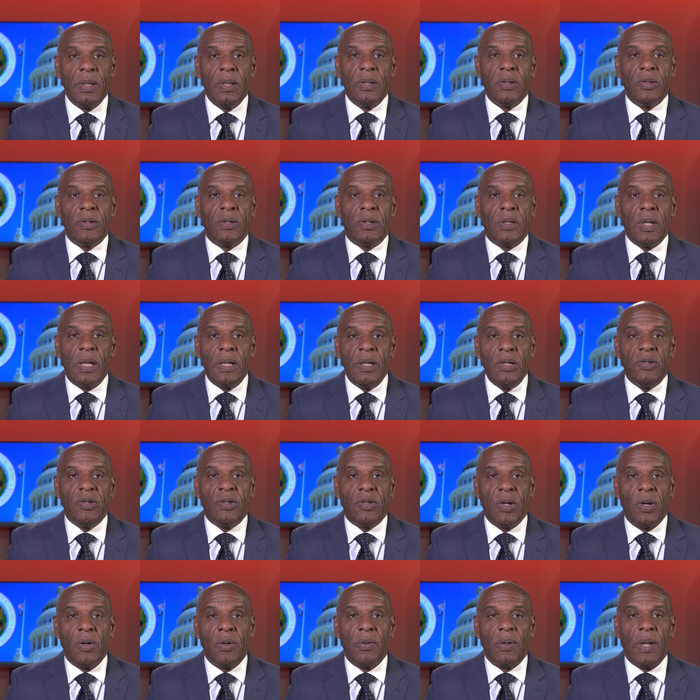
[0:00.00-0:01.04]
Studies
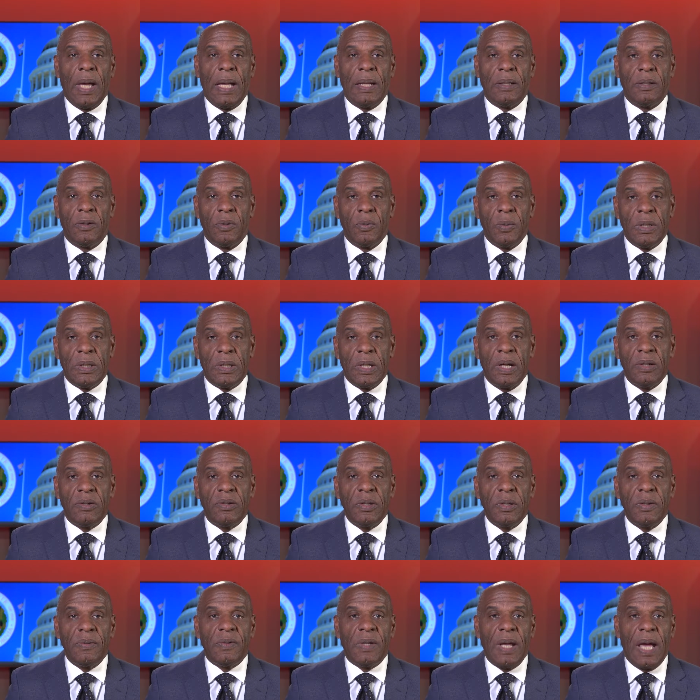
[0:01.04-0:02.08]
show that the
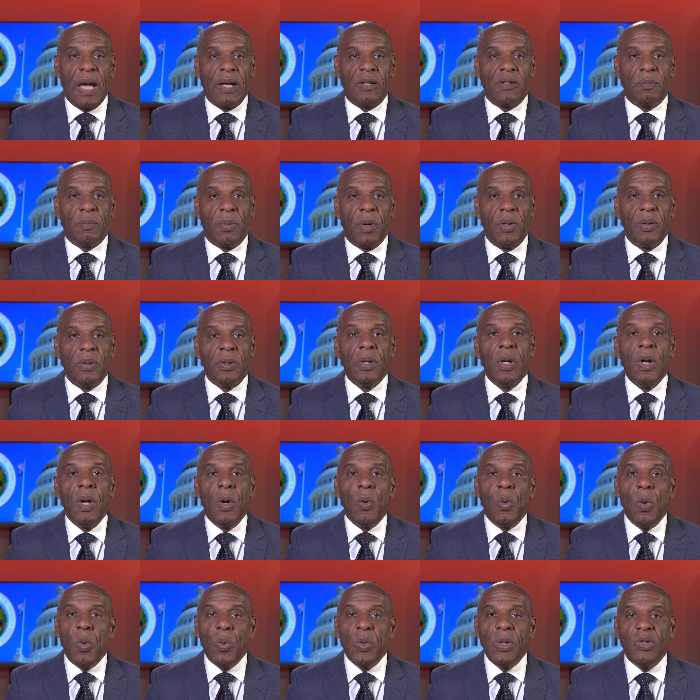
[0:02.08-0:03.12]
reduction of tax burden
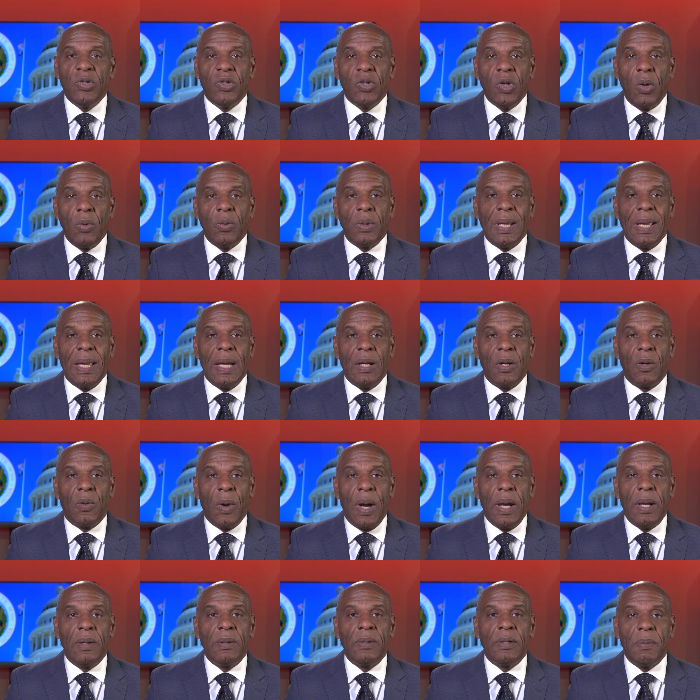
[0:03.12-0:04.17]
will result in
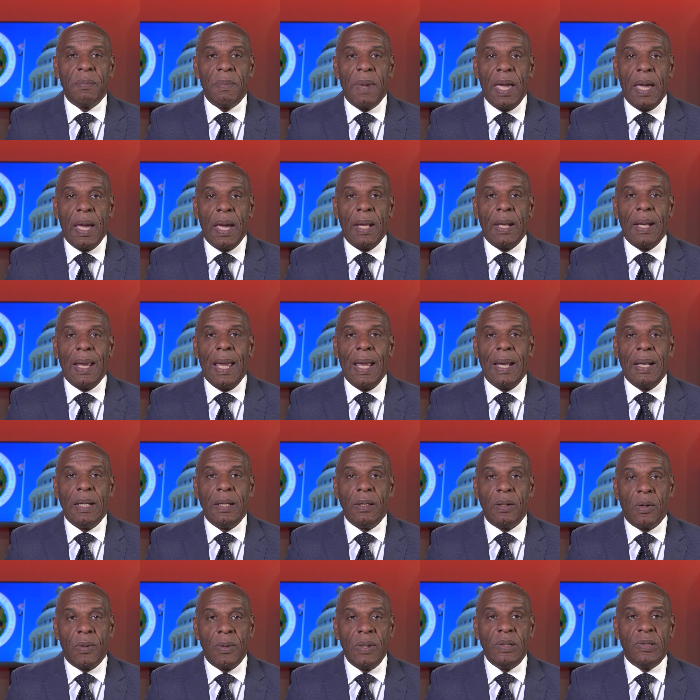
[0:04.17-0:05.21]
greater demand and
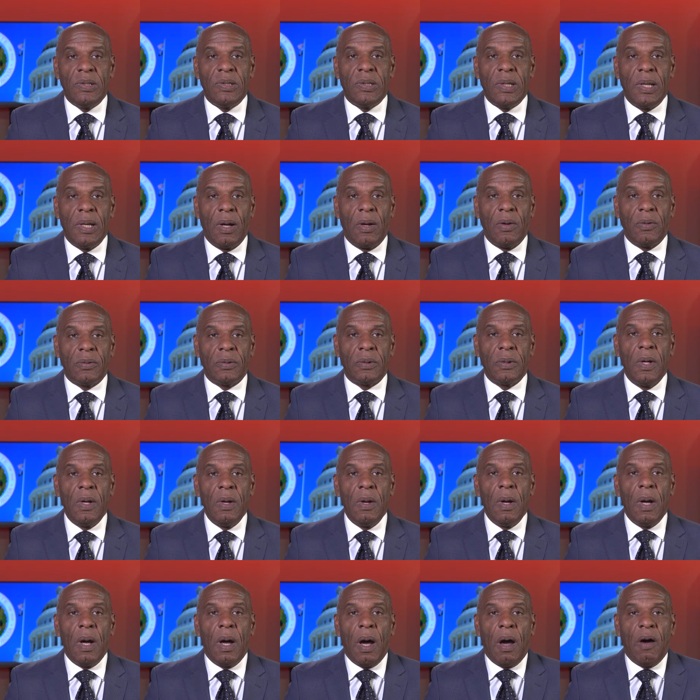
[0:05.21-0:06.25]
increased sales
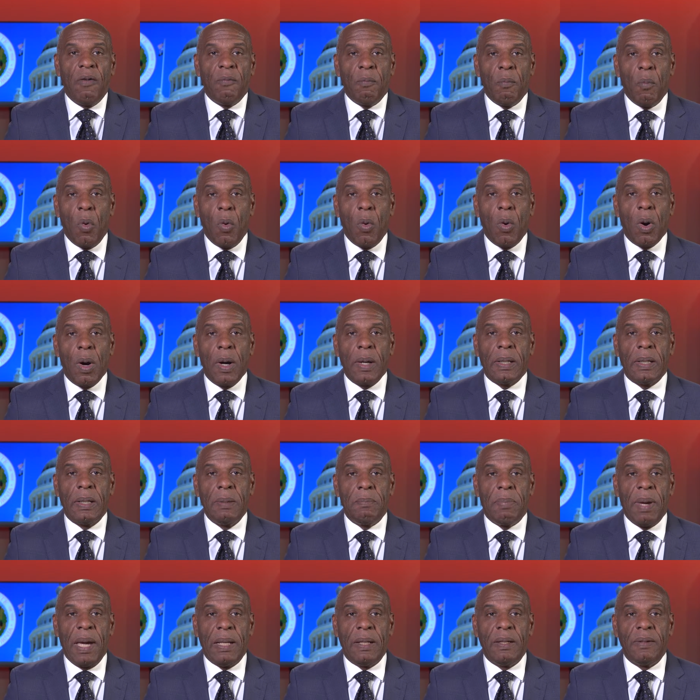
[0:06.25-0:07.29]
of more
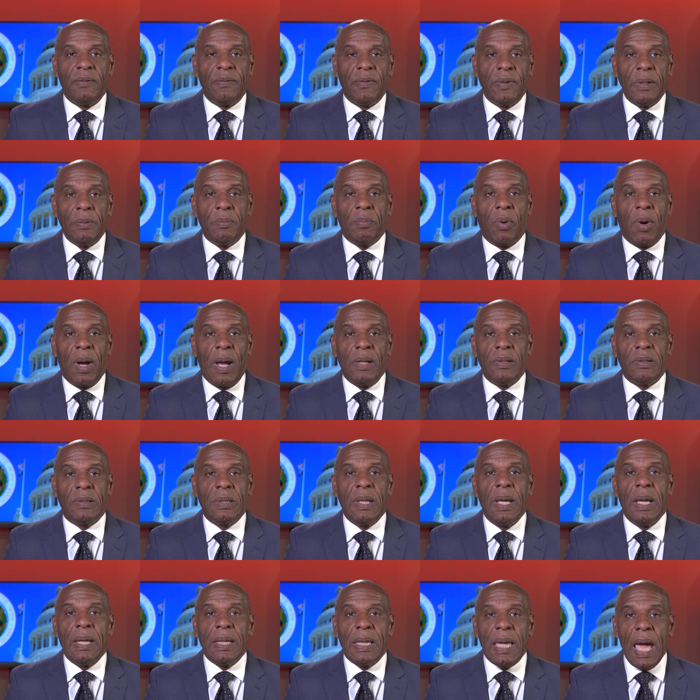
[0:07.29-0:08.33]
competitively
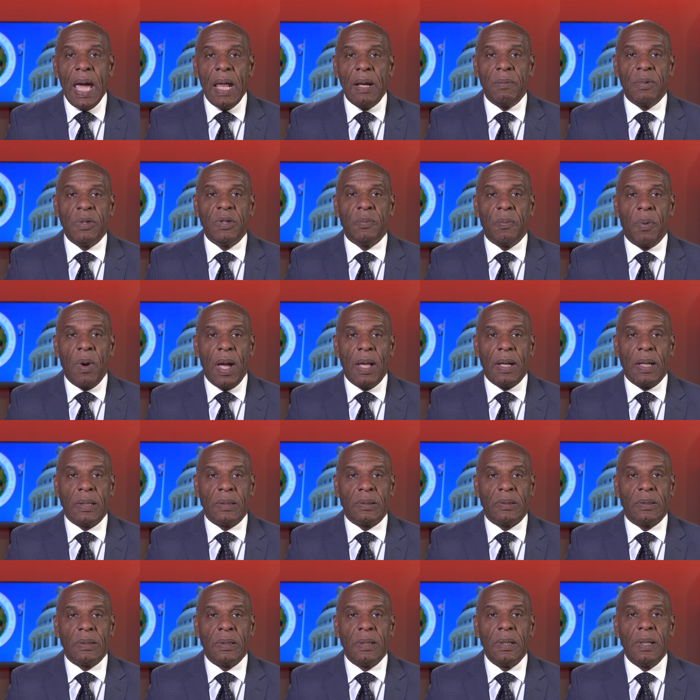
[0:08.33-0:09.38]
priced cannabis
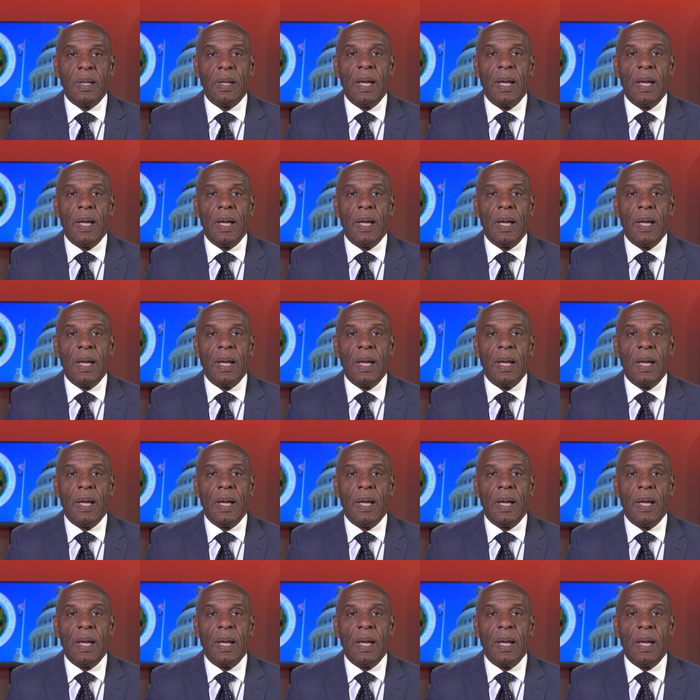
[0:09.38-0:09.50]
products.